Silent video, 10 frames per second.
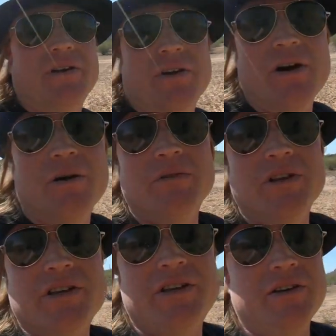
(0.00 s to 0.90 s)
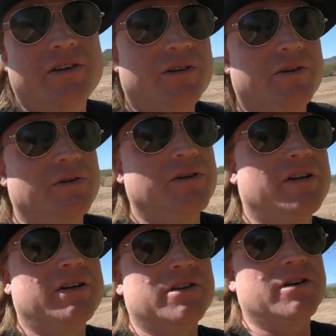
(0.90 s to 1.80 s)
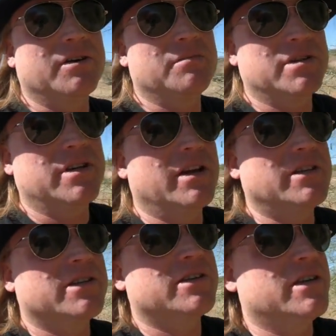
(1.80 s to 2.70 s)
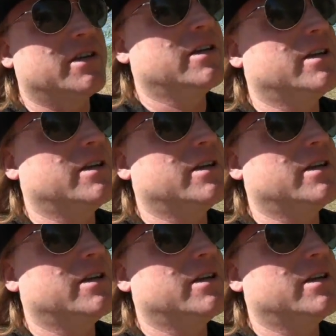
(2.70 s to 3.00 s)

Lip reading: are homeless due to circumstances that